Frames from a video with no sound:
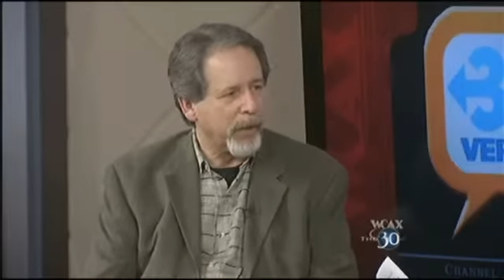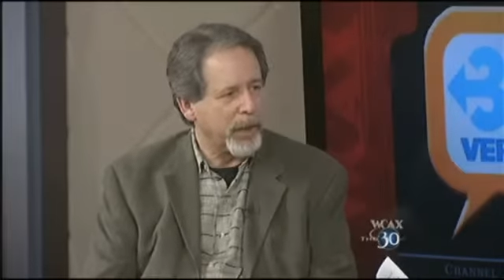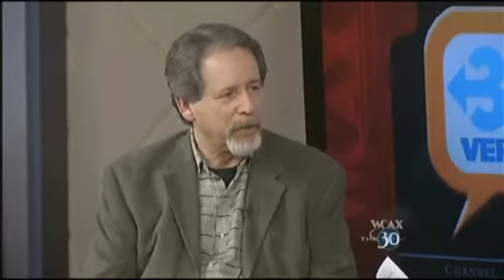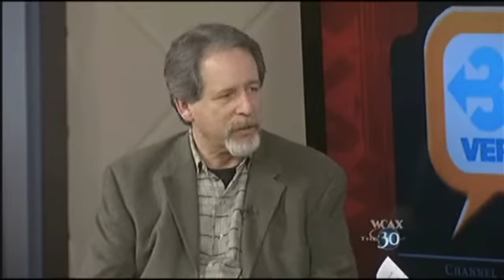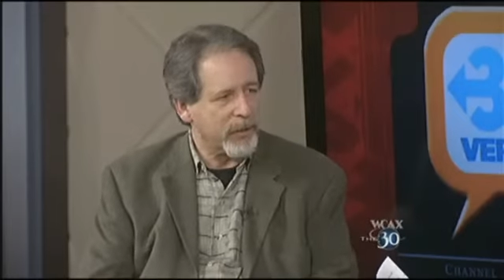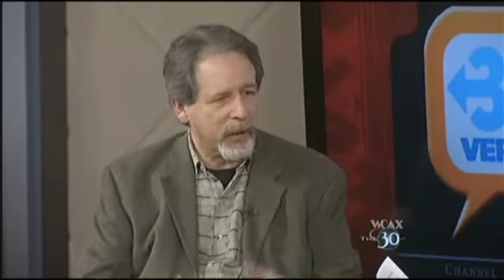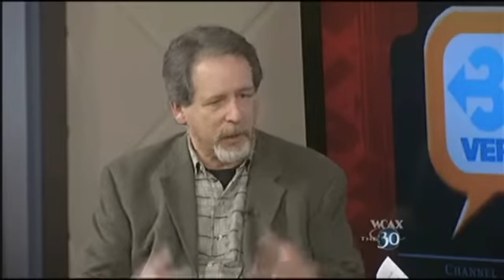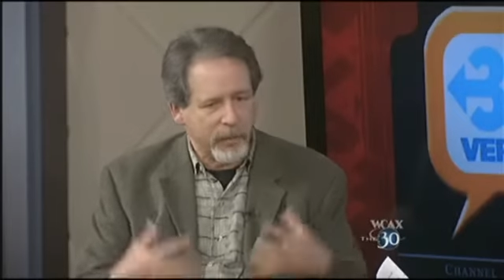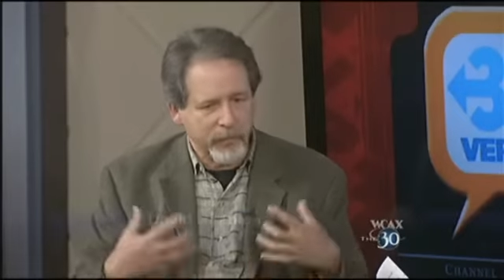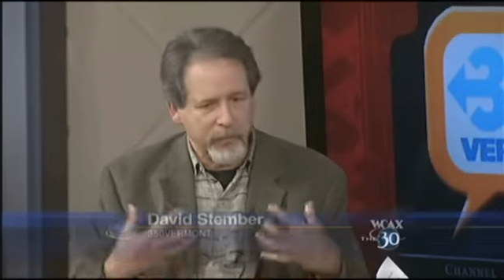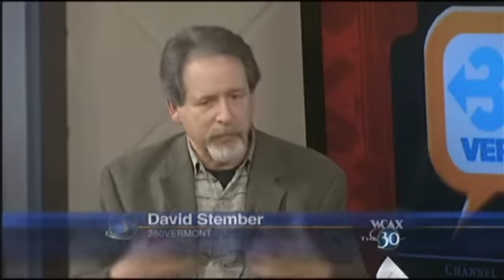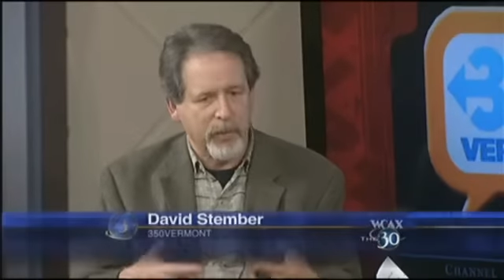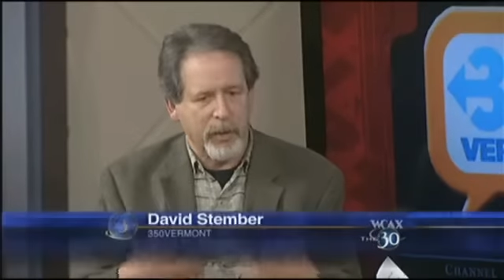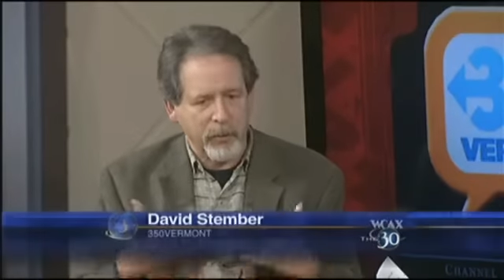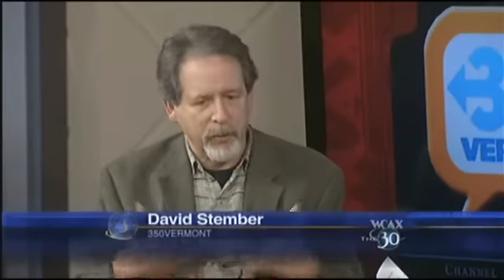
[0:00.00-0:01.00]
actually kind
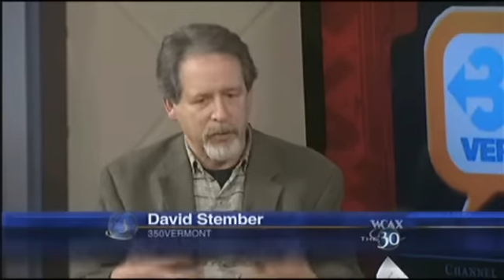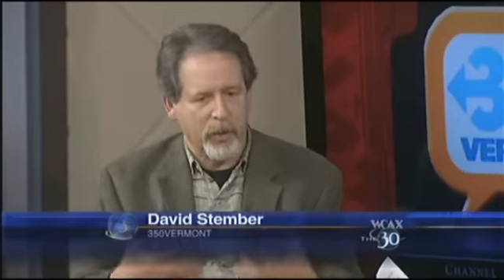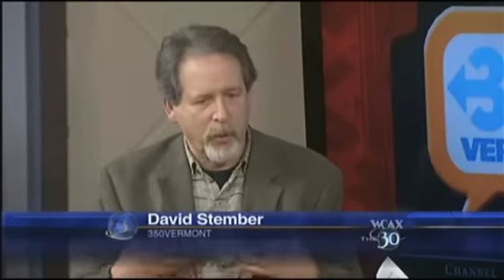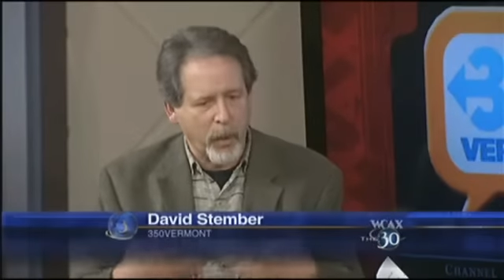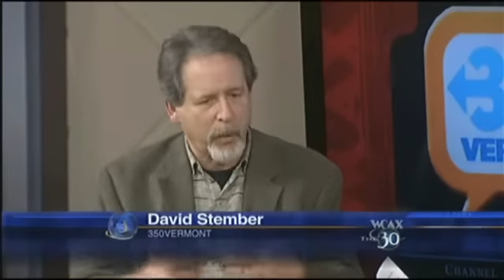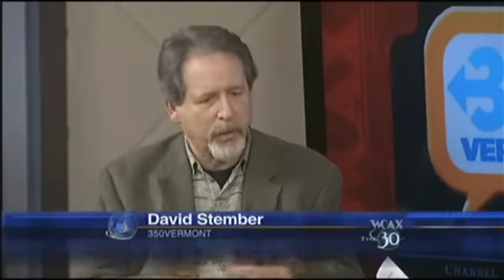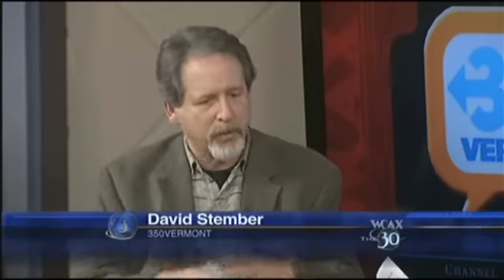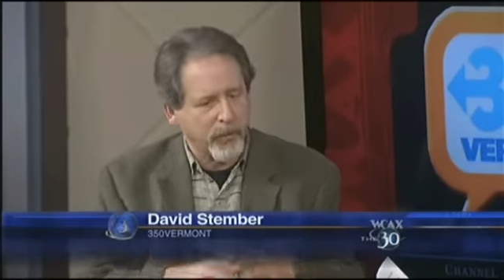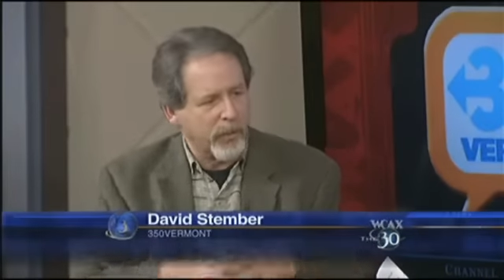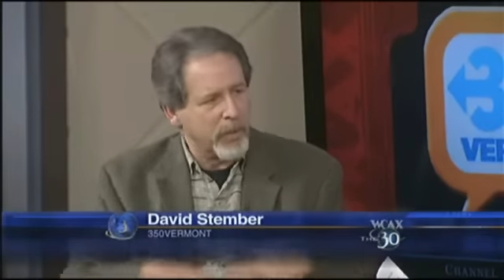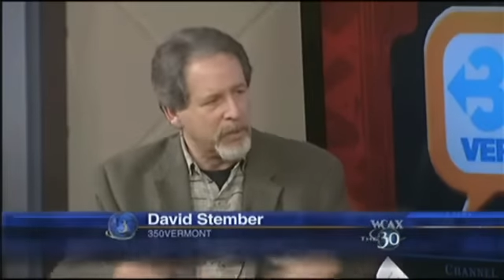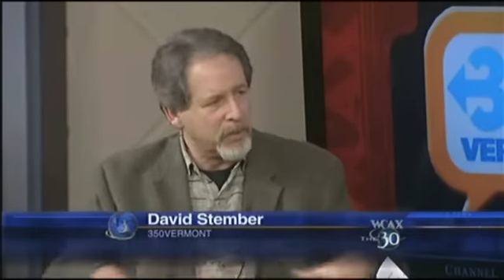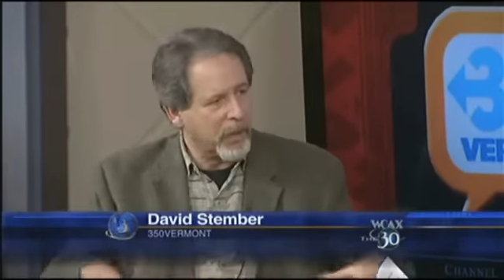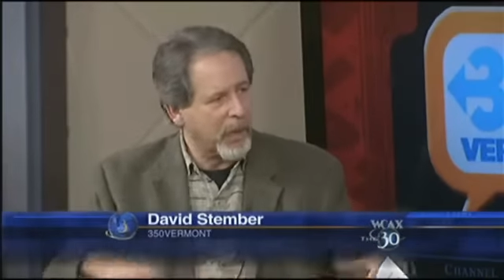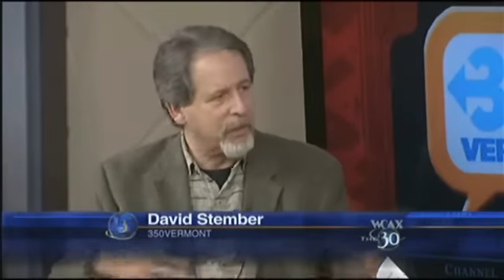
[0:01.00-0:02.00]
of show up at
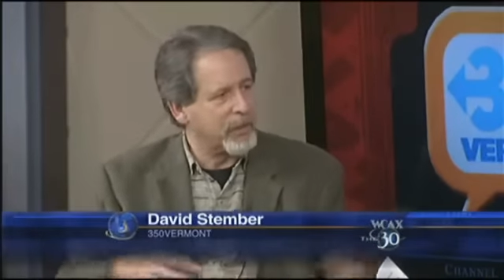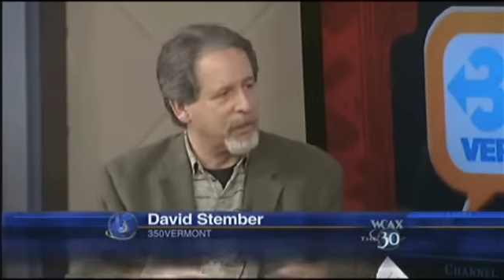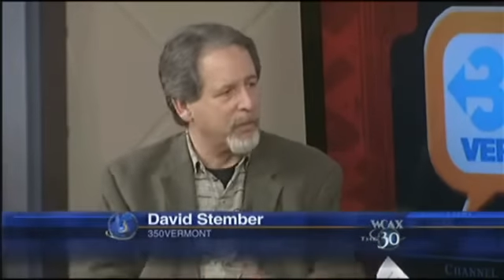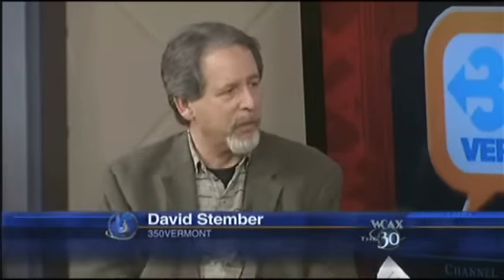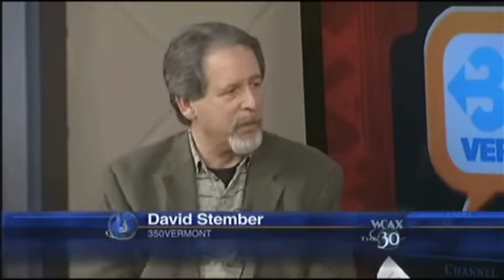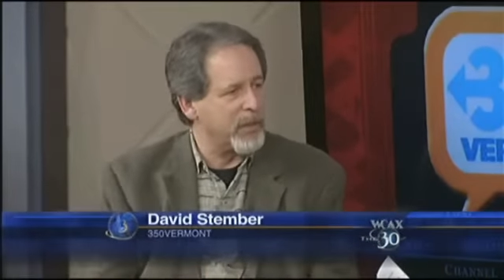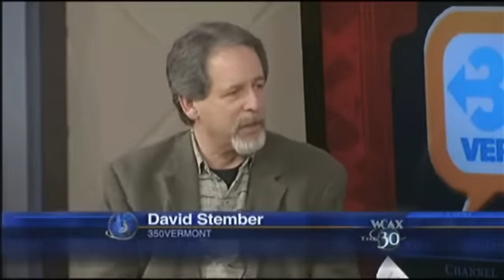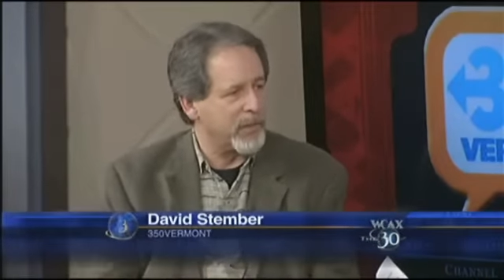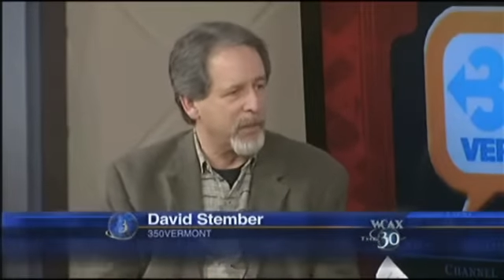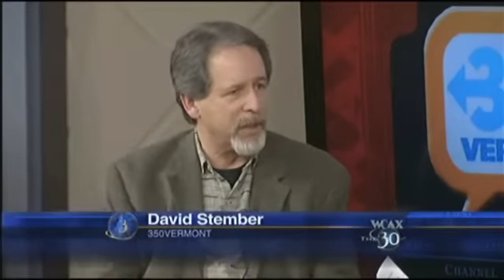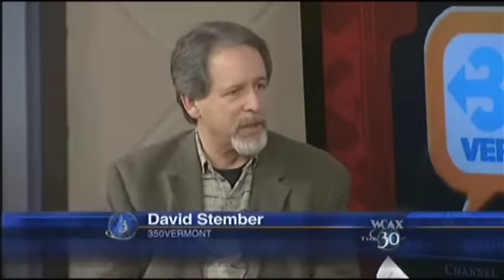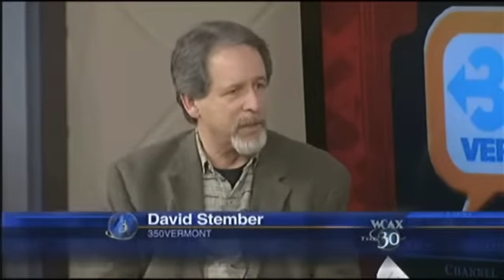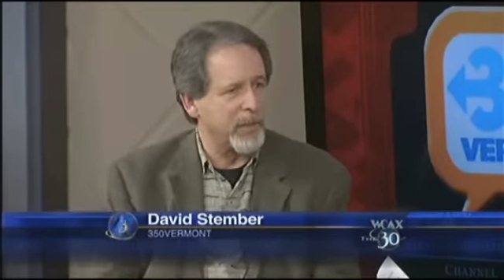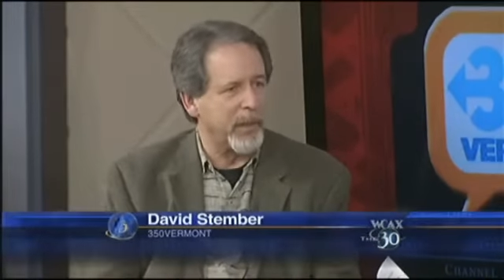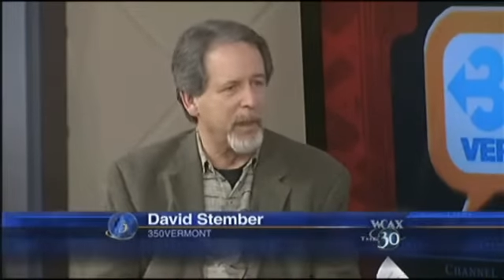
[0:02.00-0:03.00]
various times to various
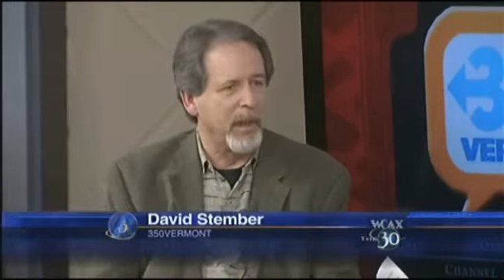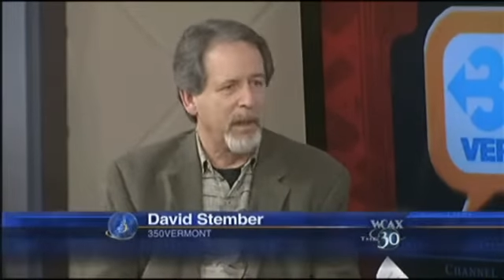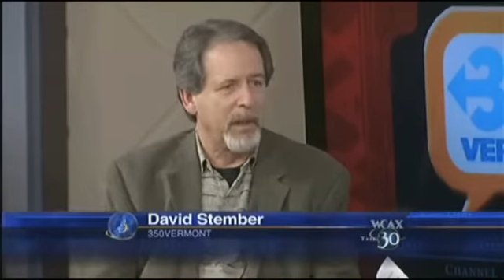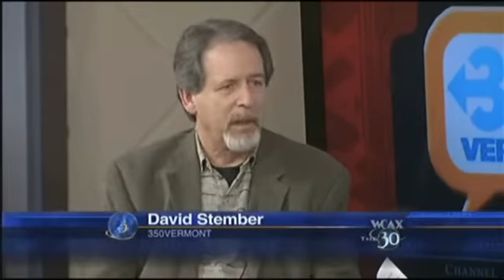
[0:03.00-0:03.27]
events, but